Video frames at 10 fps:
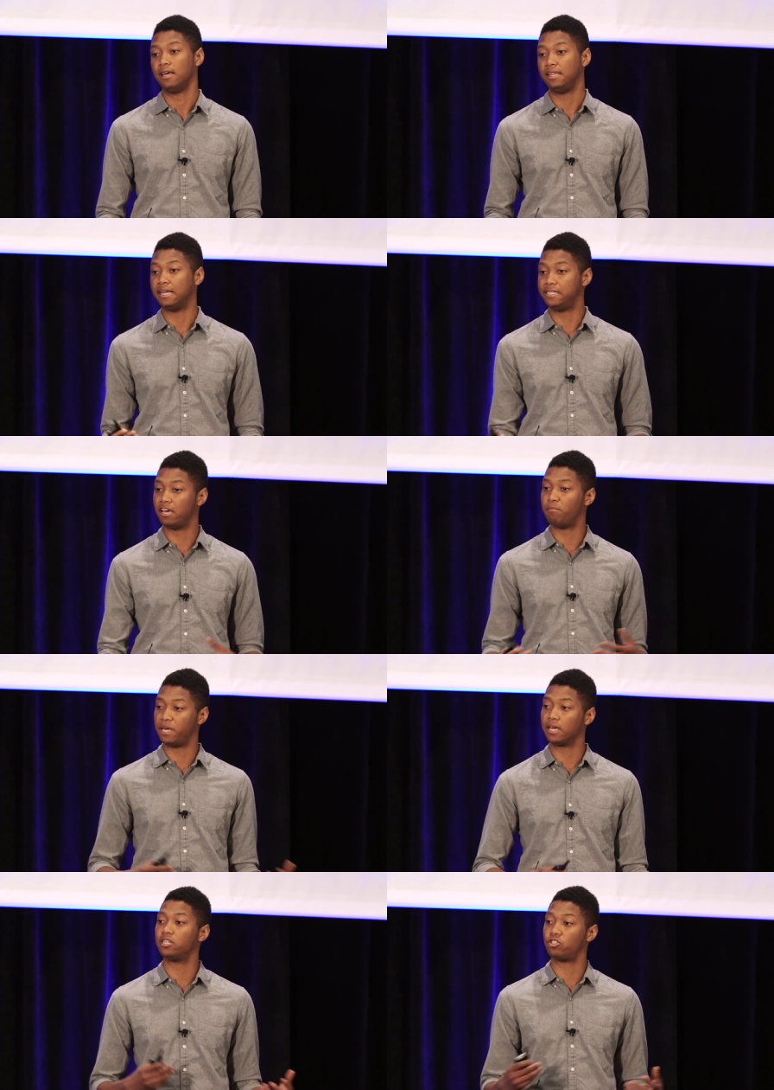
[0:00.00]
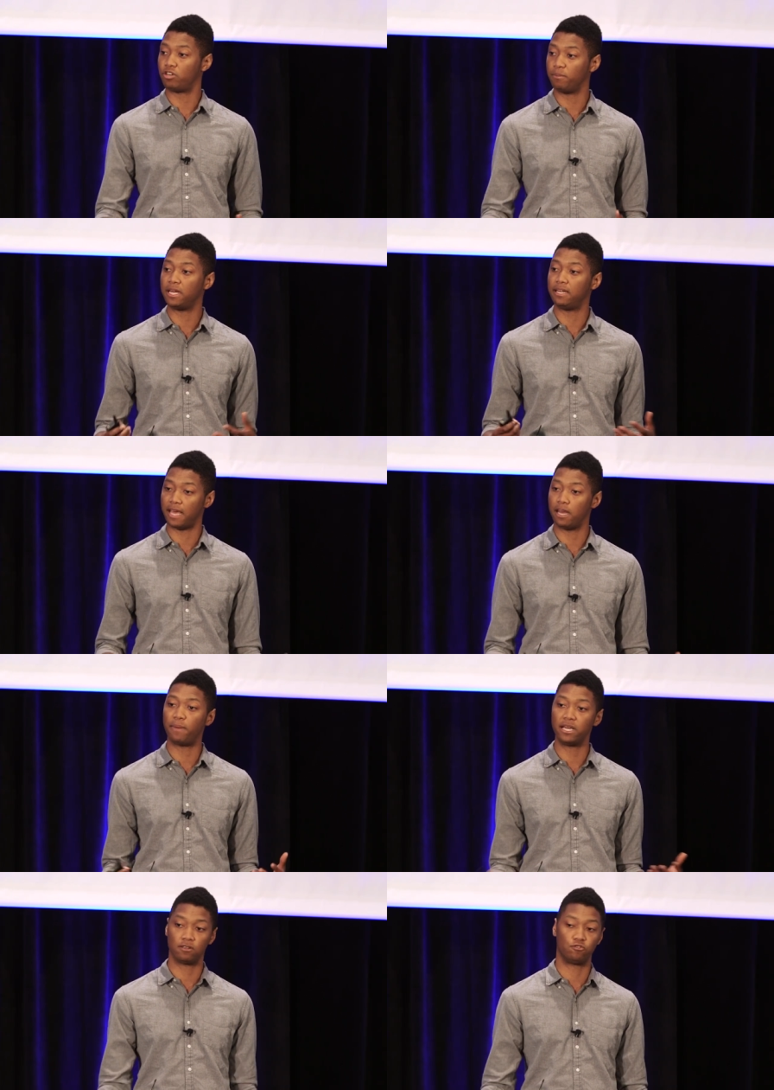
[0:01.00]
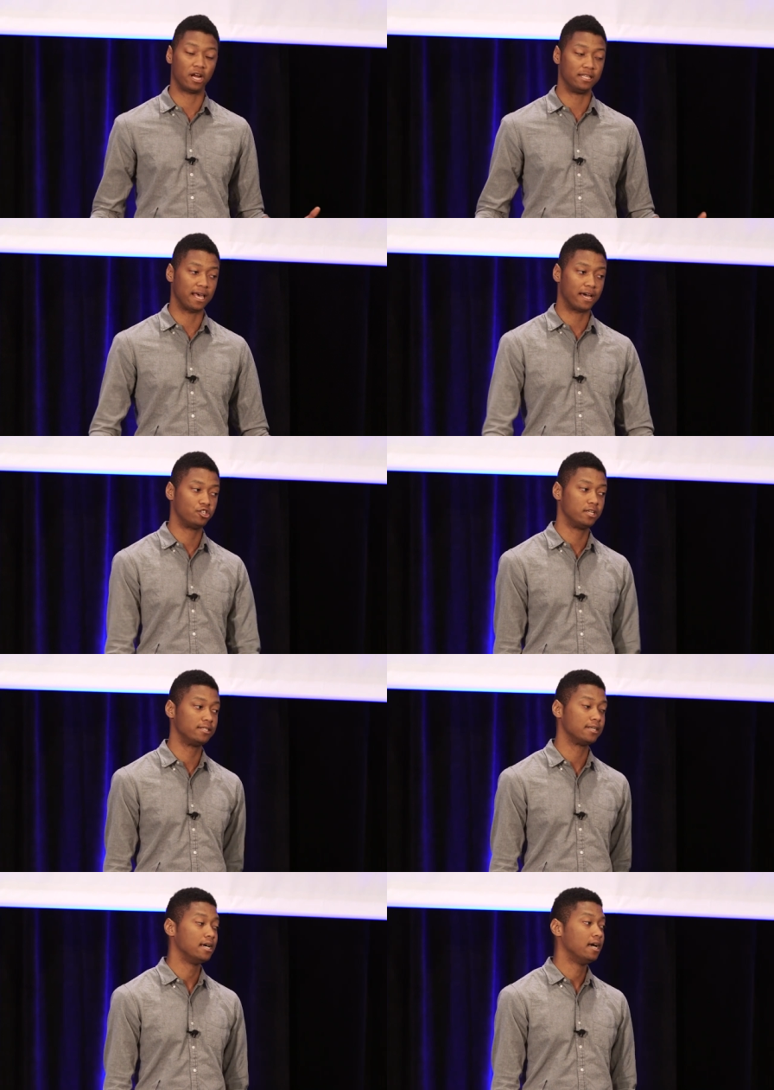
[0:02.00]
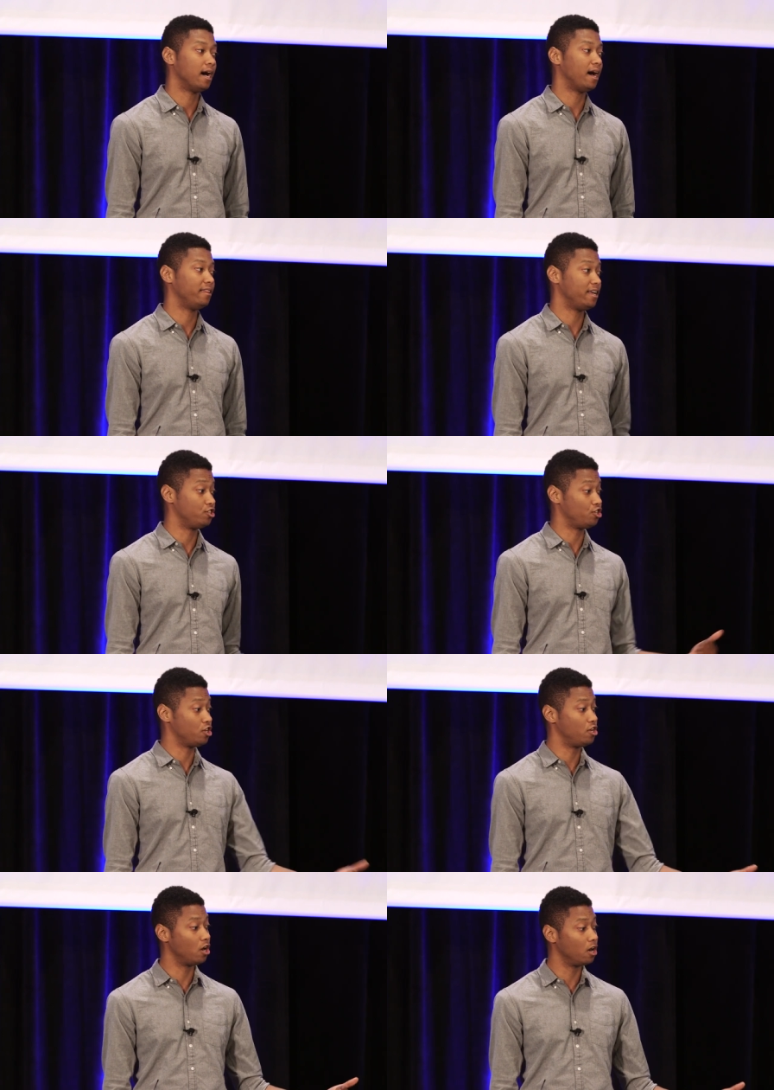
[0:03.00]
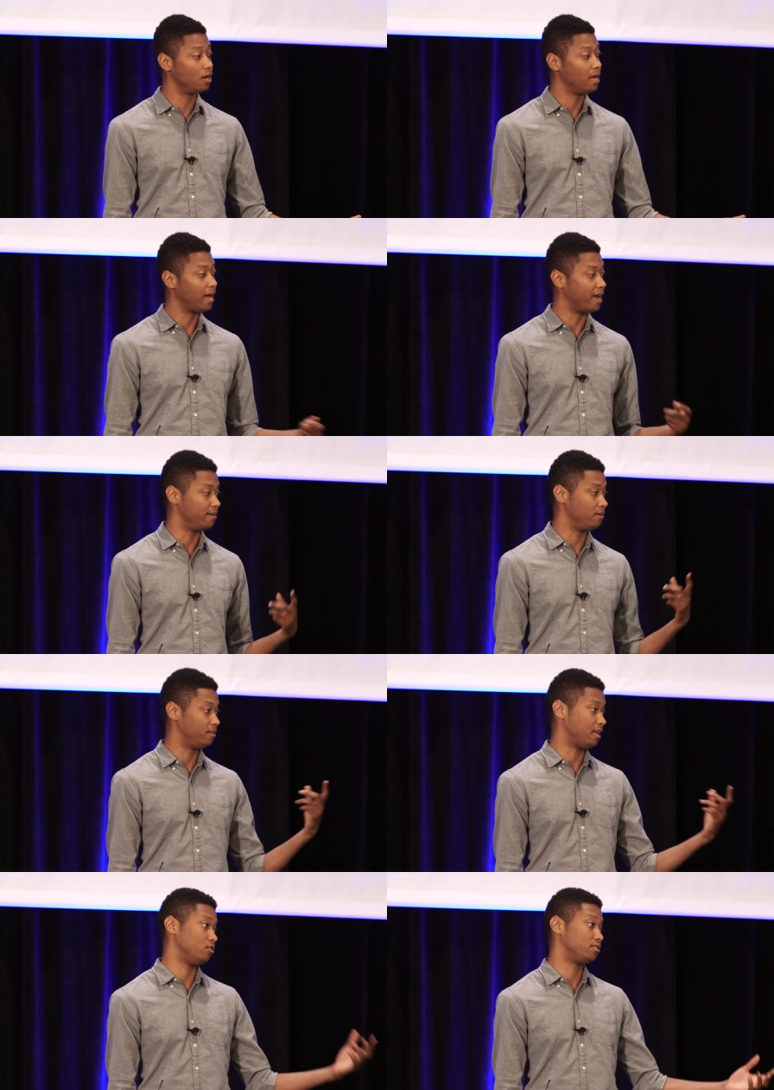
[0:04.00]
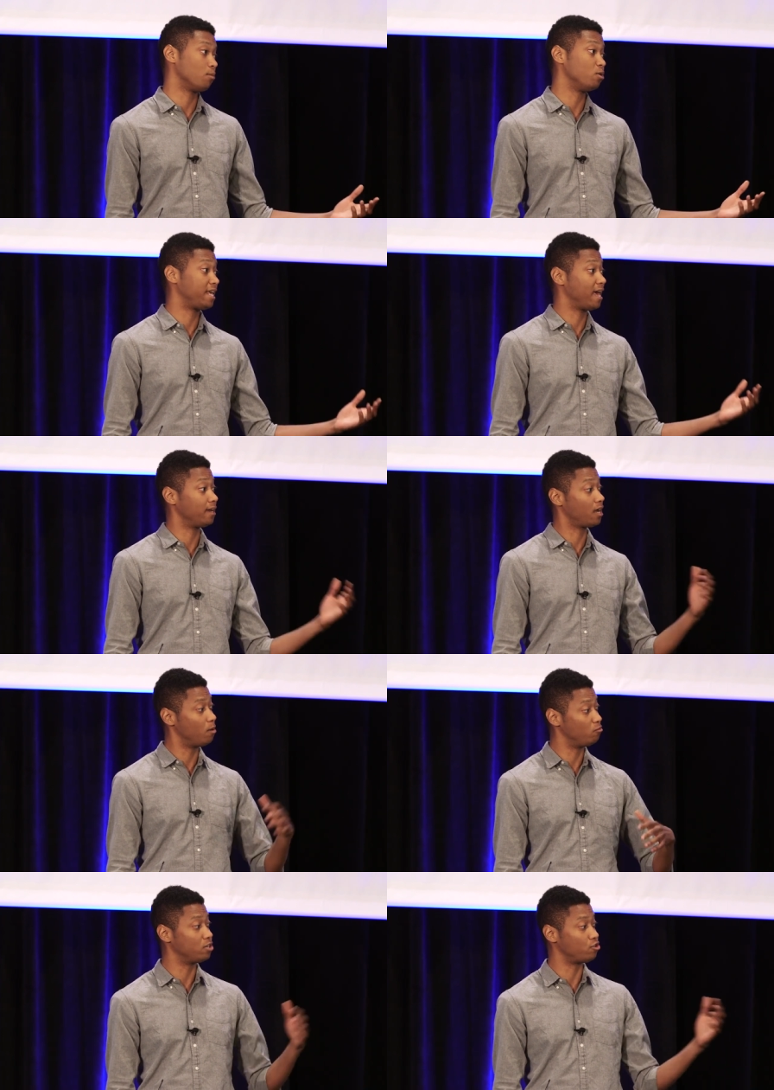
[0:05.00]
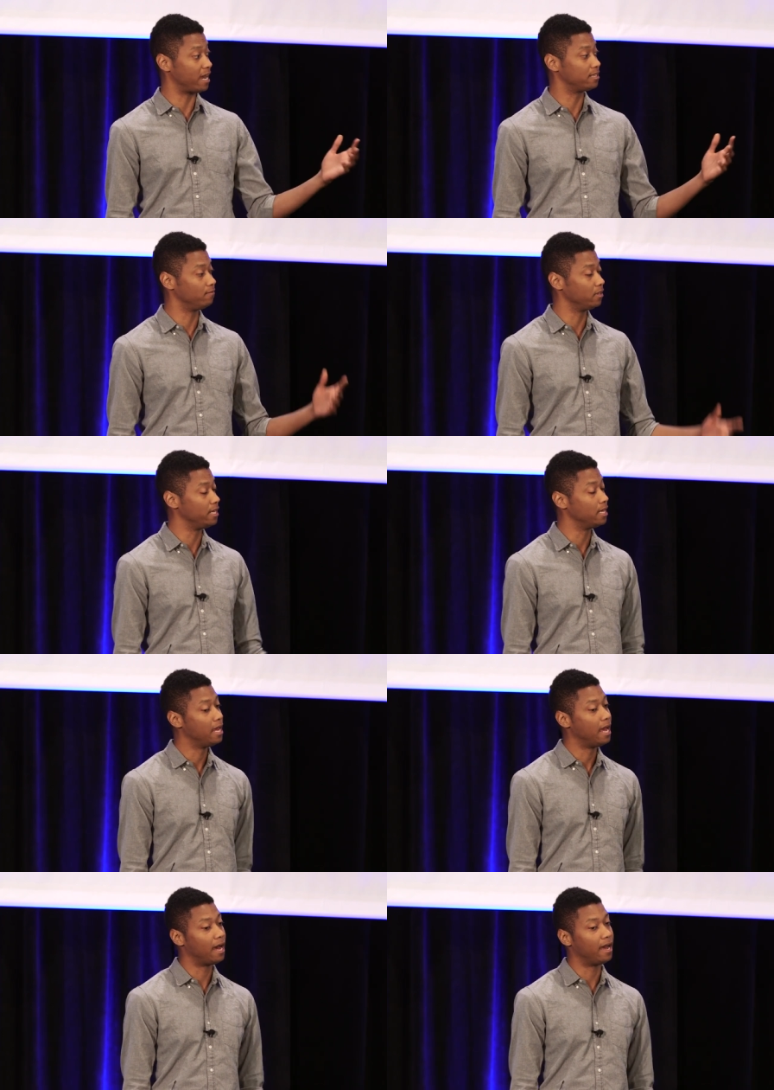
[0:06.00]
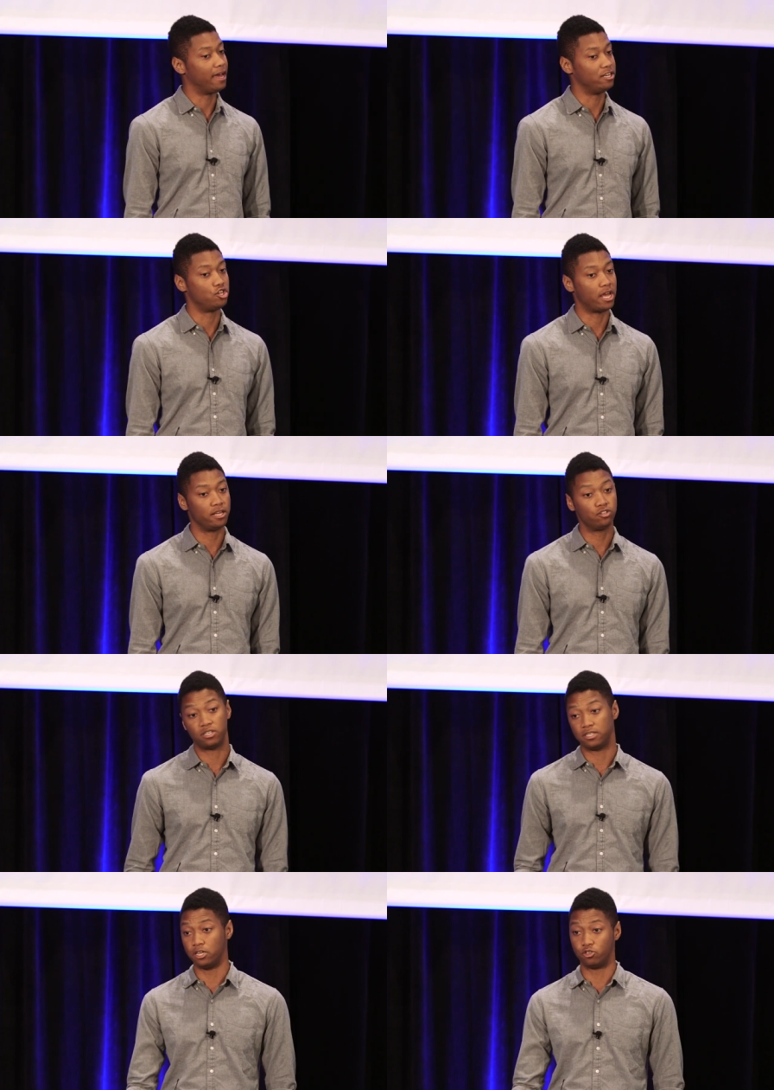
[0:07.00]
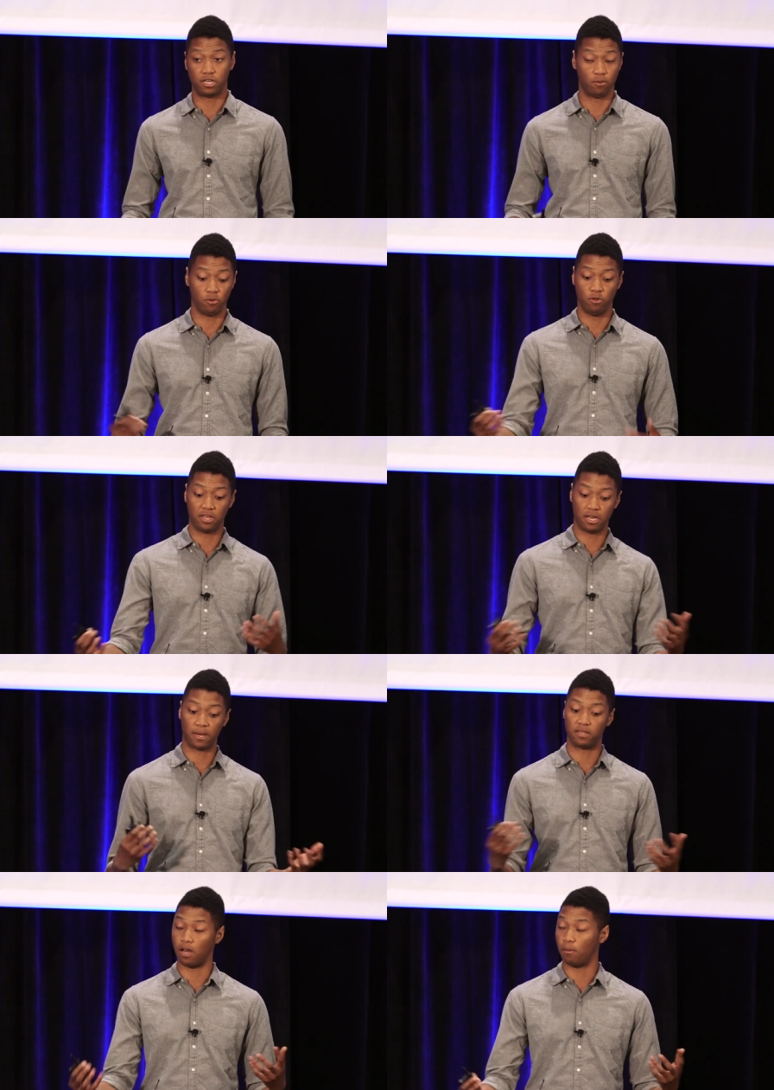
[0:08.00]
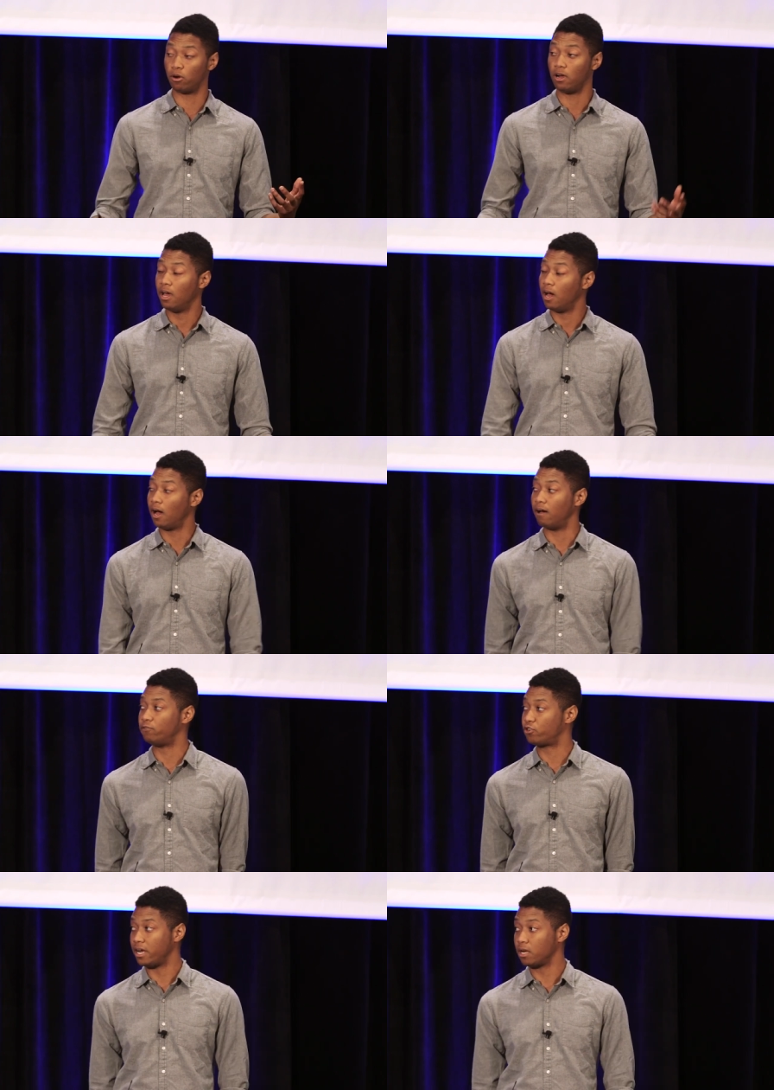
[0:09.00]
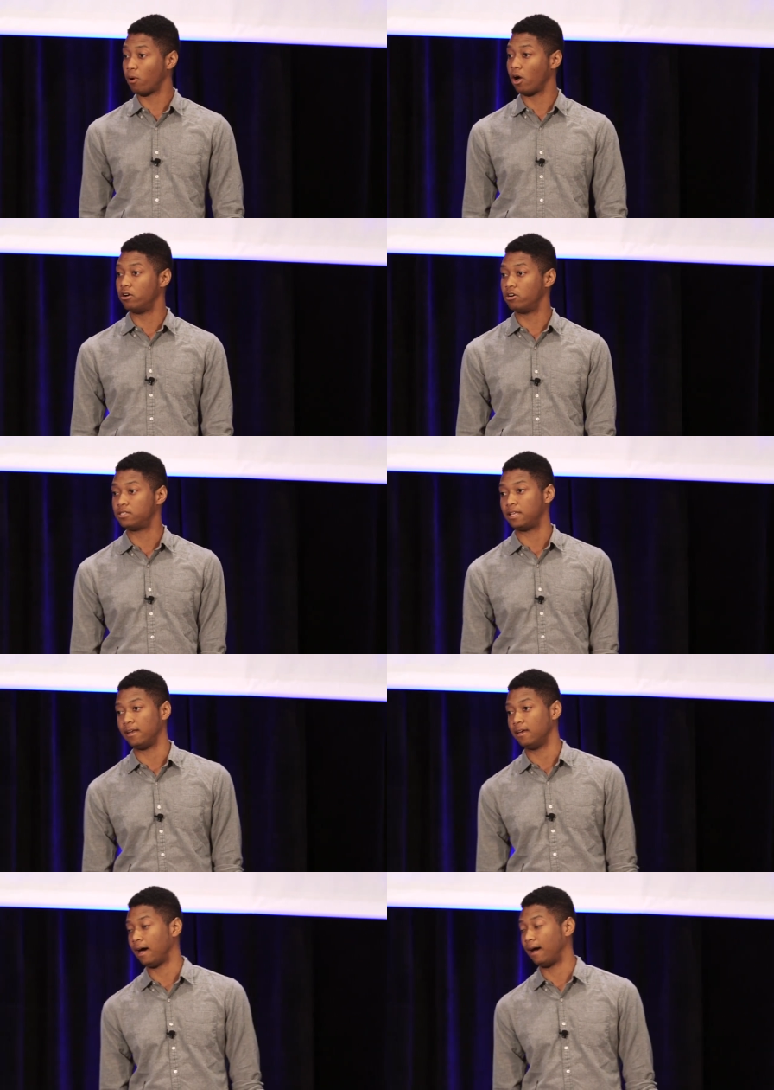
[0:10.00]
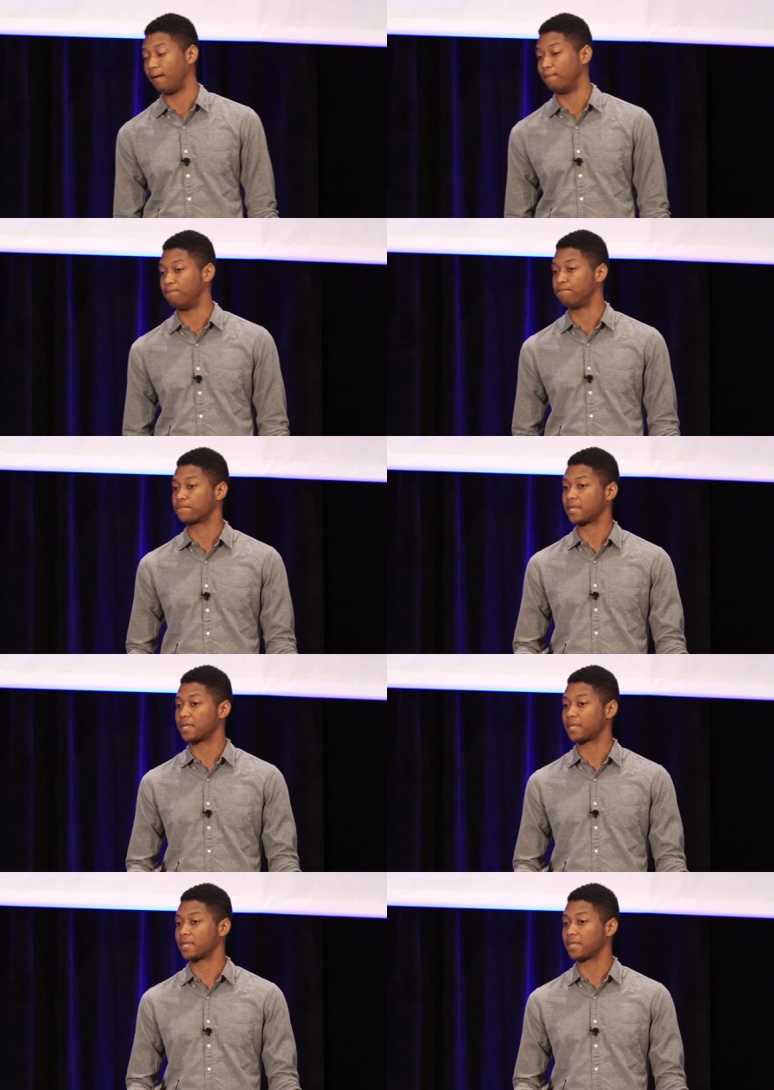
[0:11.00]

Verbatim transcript: the idea of being a distributed database of transactions uh, that is secure and that someone can't come retroactively uh, and change is interesting when you think about the number of trading partners that, um,